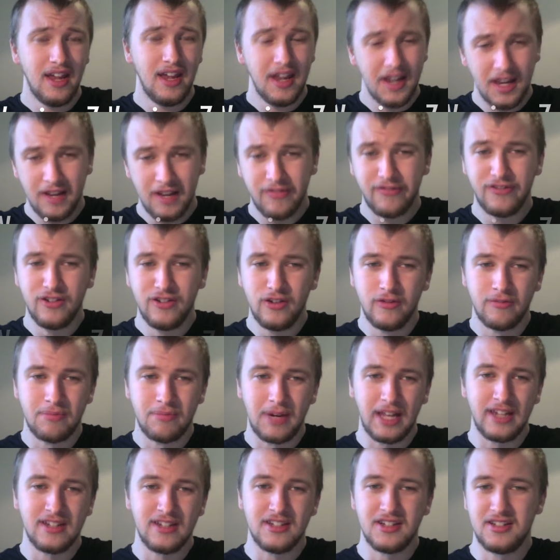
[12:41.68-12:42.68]
If you've
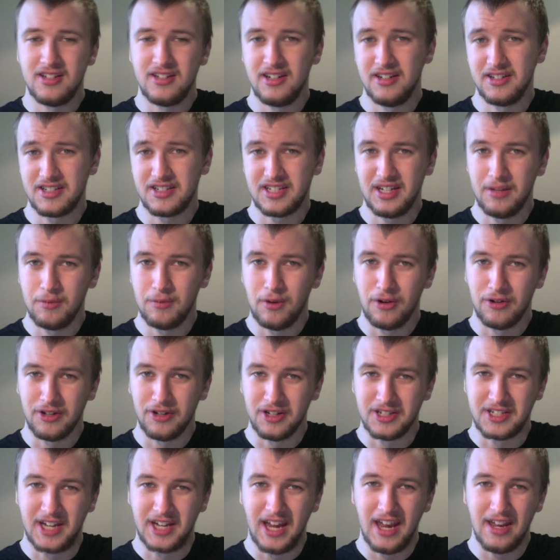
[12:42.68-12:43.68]
played a Dynasty
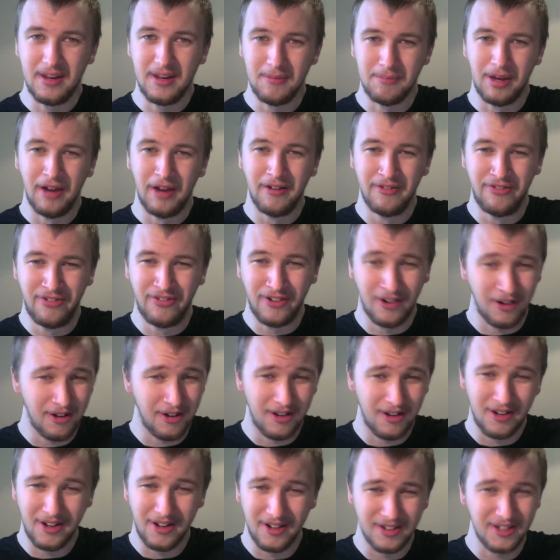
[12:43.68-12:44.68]
Warriors game
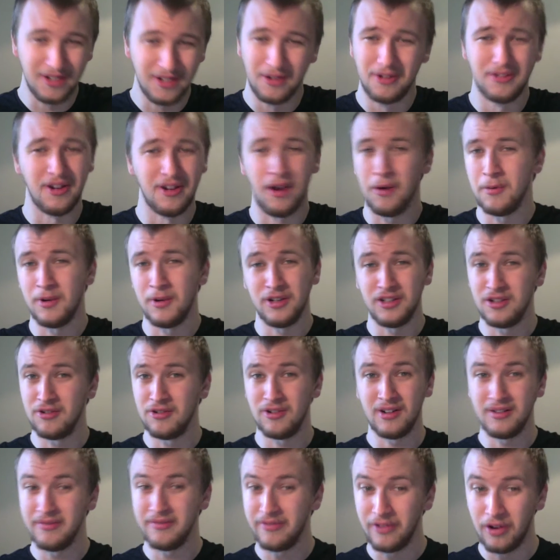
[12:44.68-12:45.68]
before, you'll know what
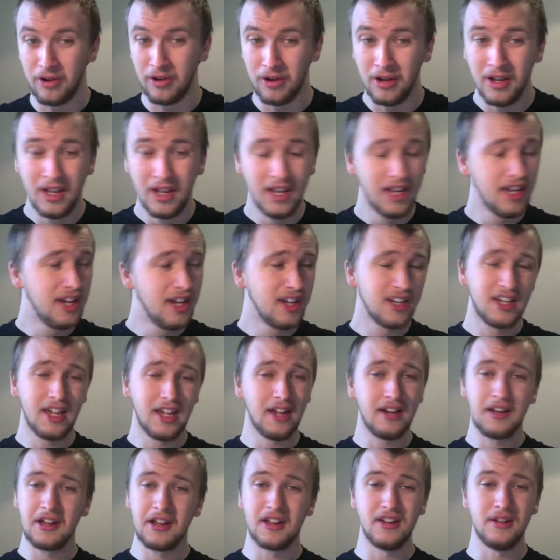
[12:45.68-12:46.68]
you're in for.
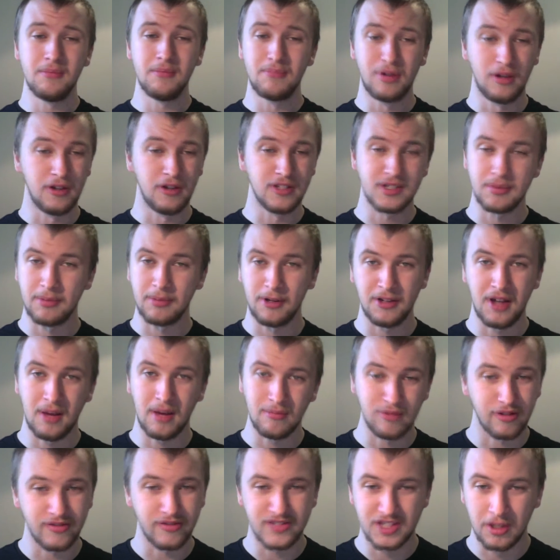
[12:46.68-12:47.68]
Killing an implausible
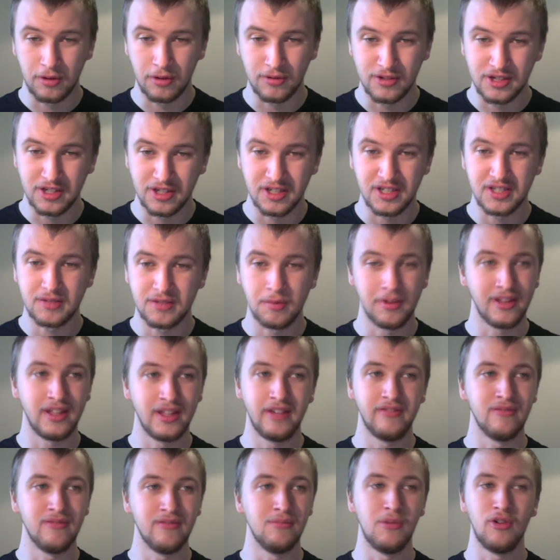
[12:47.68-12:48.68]
number of soldiers with
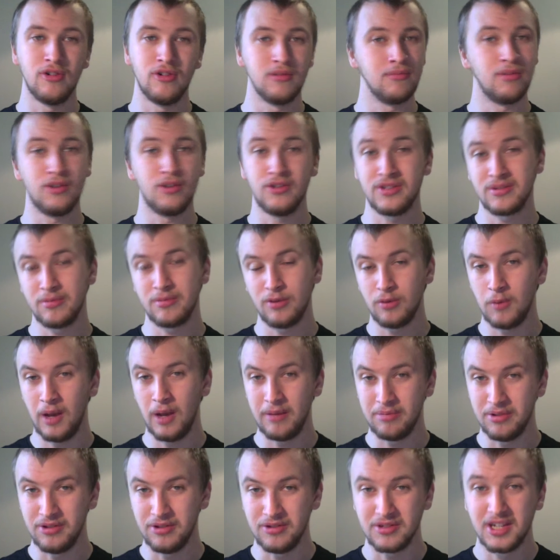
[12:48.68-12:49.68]
even more implausible
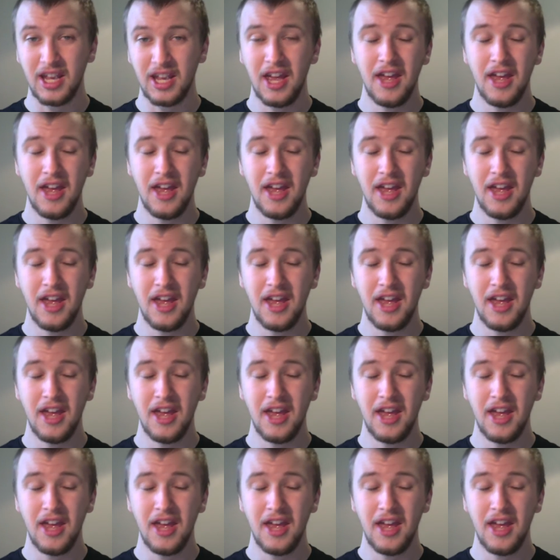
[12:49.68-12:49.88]
weapons.